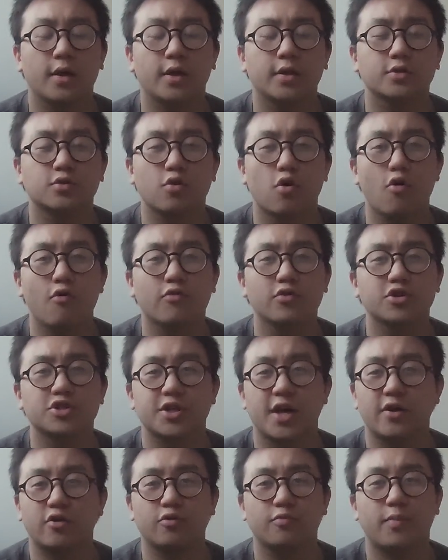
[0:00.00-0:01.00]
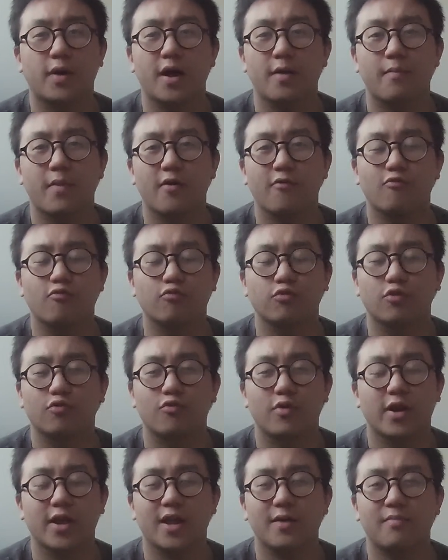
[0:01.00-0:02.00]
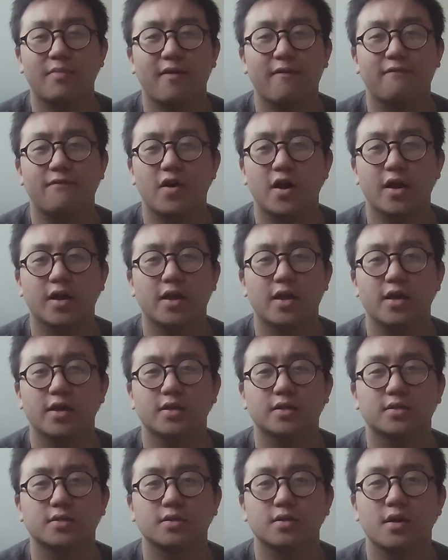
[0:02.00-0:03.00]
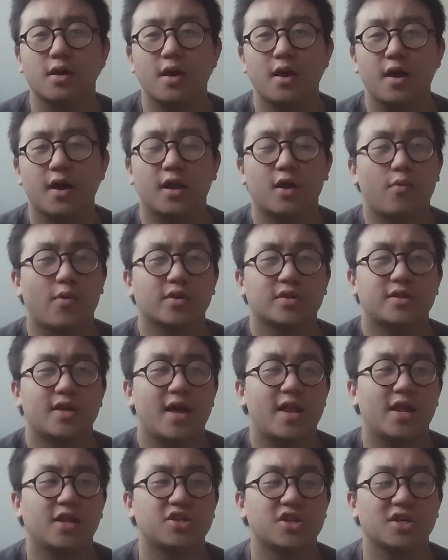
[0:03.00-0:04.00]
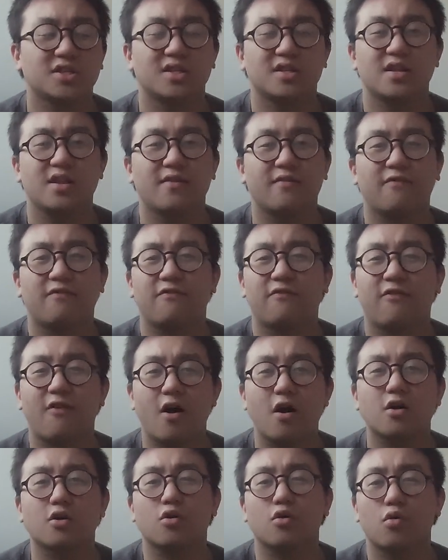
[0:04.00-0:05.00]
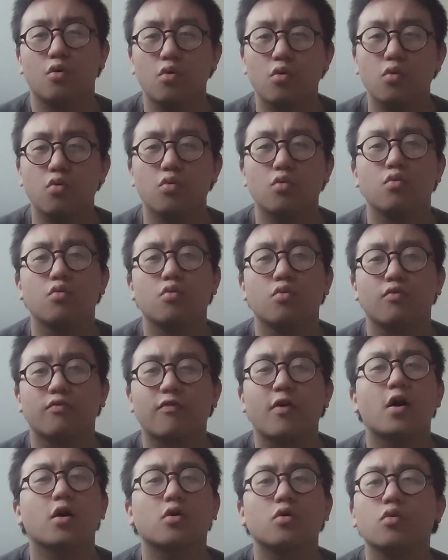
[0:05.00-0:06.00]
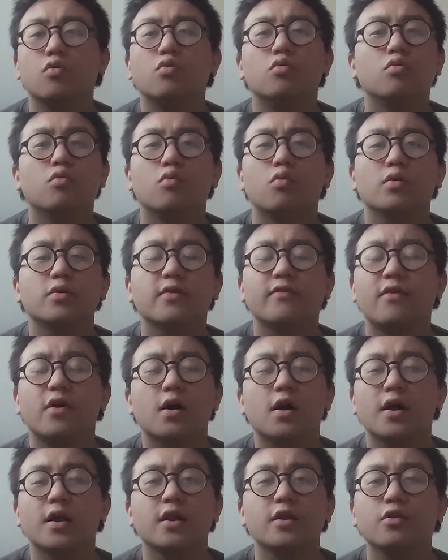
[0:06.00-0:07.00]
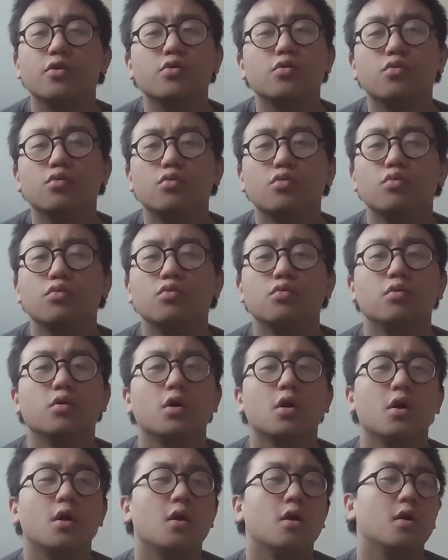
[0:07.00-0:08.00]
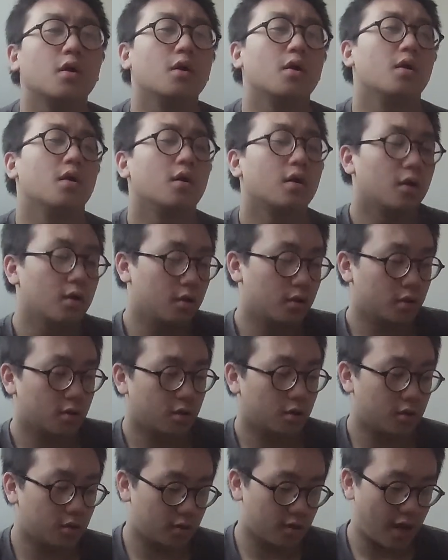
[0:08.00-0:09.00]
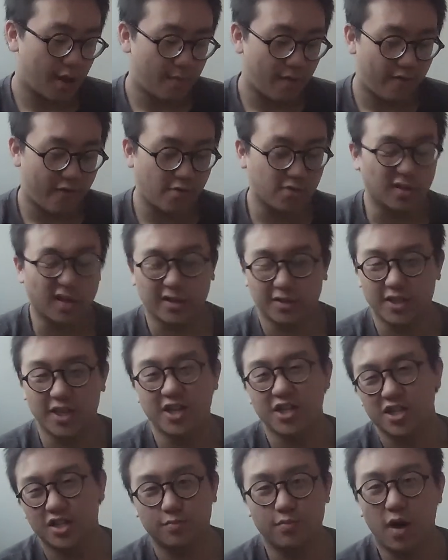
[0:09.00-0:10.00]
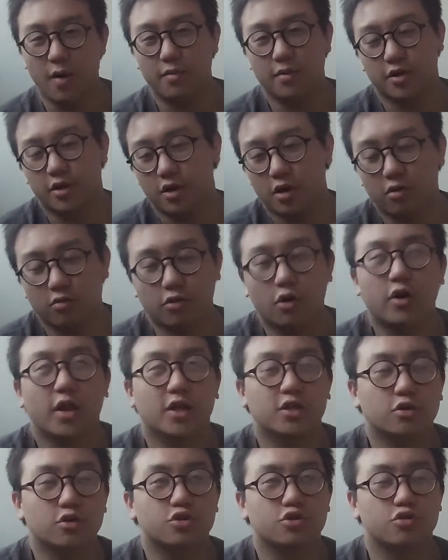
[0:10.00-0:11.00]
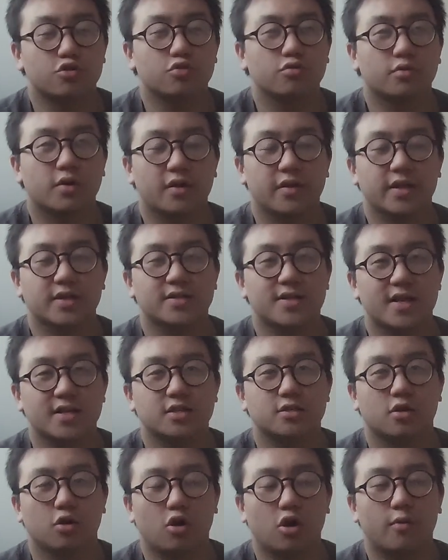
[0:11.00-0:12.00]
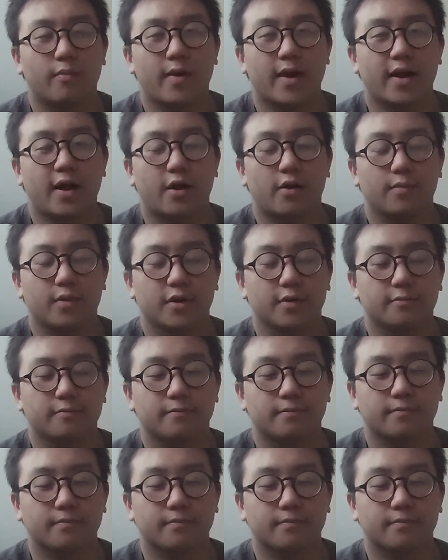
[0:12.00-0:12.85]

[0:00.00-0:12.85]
is overshadowed by the ringing in my fucking ears. And I went to the NHS and I did, fuck all, what the fuck can I do? And my friend was like, tinnitus is permanent, you know? No, that's not true. I think it's less than a lot by now, but